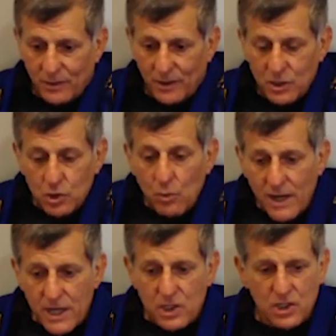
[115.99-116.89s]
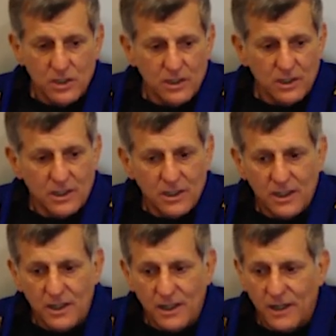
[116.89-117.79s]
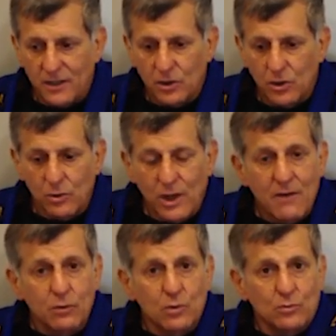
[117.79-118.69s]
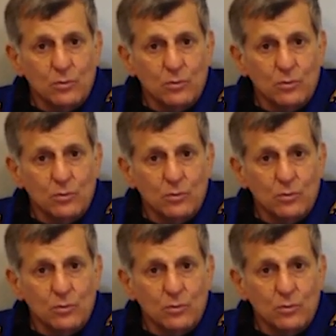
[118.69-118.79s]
as you age, you know, you have to